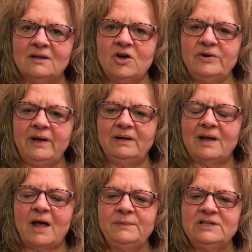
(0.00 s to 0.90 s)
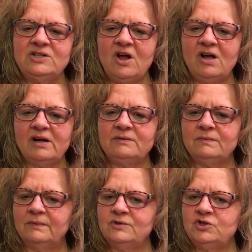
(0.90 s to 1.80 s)
Okay, I'm going to talk
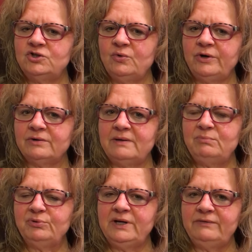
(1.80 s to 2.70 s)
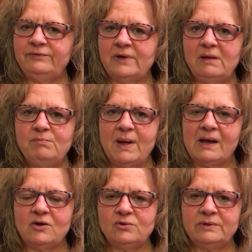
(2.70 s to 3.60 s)
short and brief
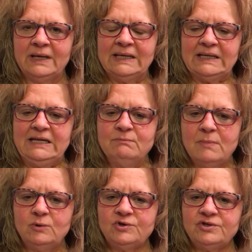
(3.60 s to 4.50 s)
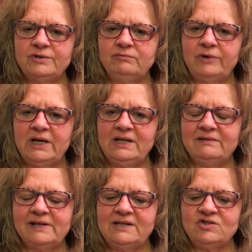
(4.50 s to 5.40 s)
about emotional
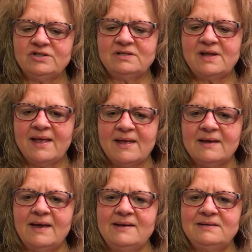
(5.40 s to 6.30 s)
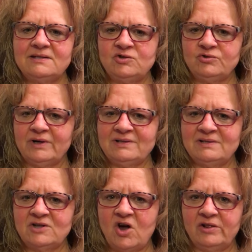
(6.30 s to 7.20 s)
regulation and distress
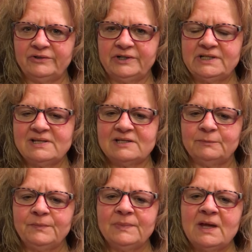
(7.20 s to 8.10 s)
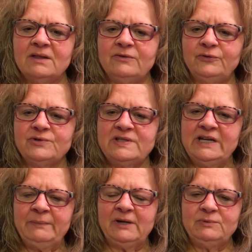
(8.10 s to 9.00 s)
tolerance. The first thing
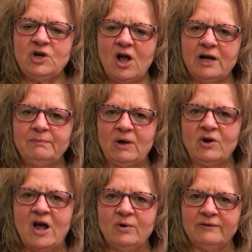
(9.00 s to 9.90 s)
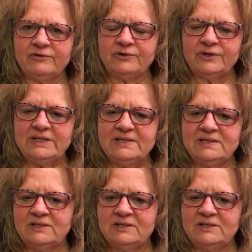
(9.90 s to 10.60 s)
I'm going to talk about, however, is